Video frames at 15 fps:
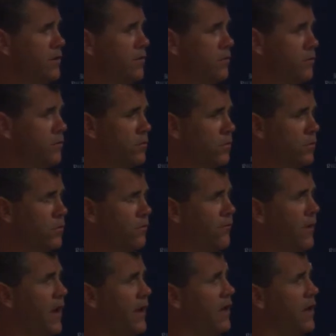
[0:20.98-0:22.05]
we're, we're,
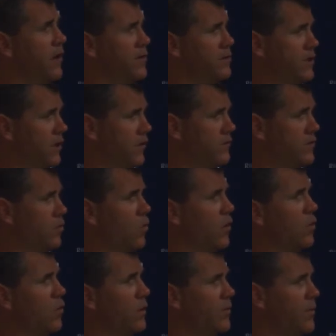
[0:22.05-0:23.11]
finding ourselves and
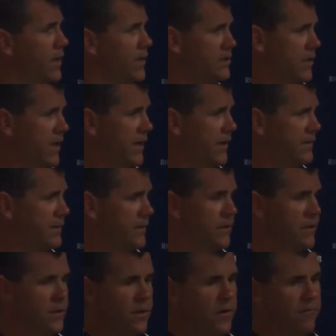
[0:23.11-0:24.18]
what are we best at?
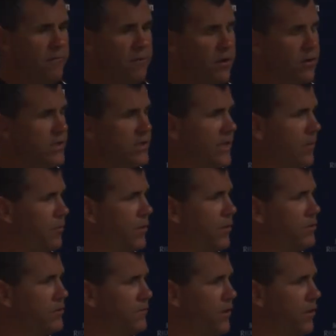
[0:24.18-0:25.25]
And varied
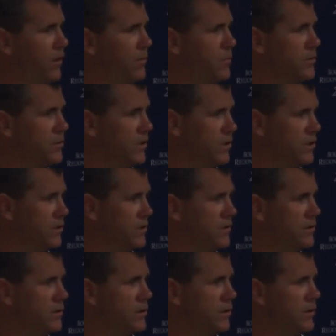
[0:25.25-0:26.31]
tempos, varied
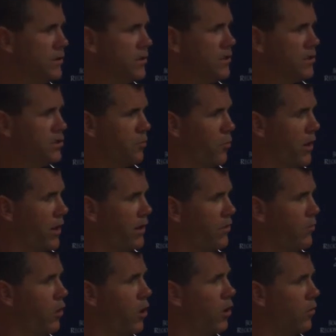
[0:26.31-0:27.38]
positions, spreading
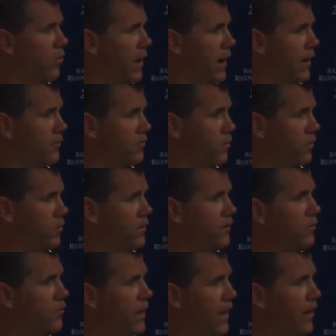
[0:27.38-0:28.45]
the ball around. When we
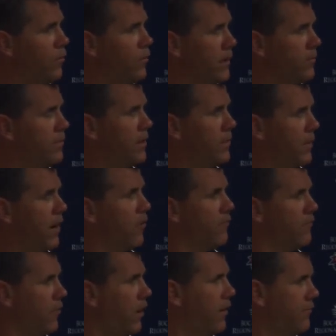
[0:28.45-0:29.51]
do that, we can be a
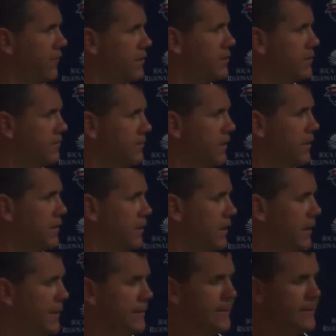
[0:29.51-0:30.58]
powerful offense.
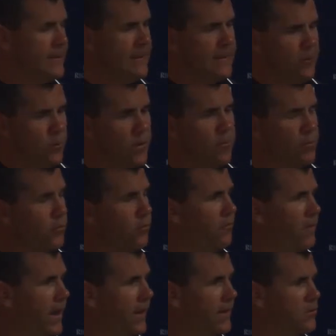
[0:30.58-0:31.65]
And, and we
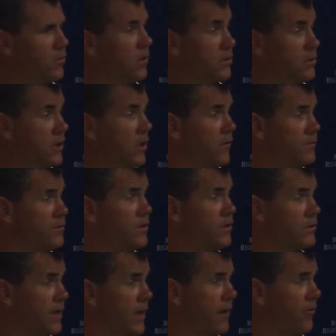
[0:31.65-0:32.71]
proved that to ourselves
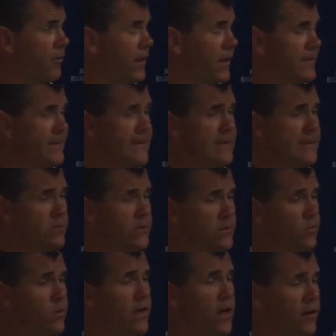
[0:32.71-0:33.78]
on Saturday. Uh, we,
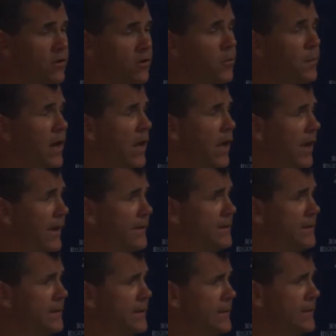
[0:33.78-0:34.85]
we got a little
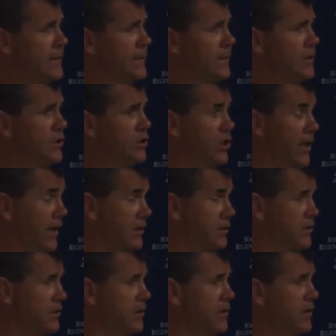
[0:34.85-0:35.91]
behind uh, the
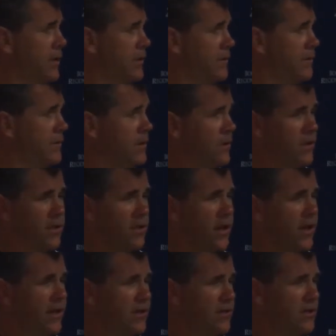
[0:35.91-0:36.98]
chains and, and
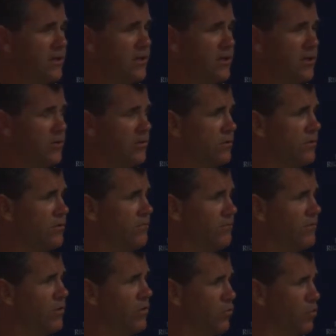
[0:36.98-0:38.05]
got into, you know,
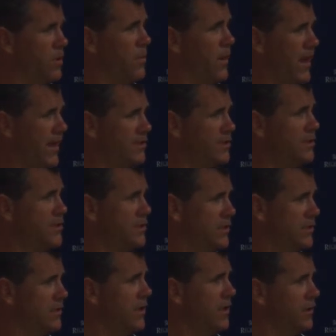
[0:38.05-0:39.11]
three passes
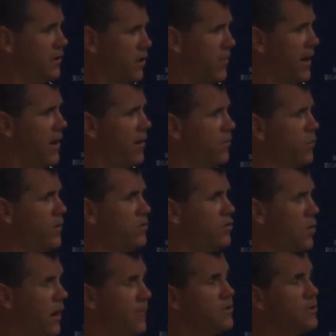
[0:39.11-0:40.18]
and, and come out. We
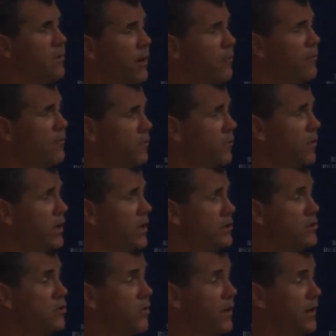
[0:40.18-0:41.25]
dropped some
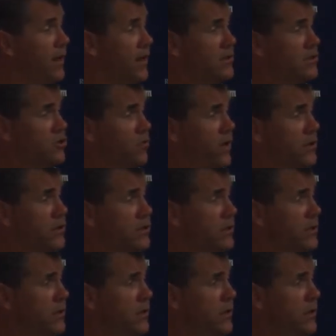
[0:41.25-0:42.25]
opportunities during that stretch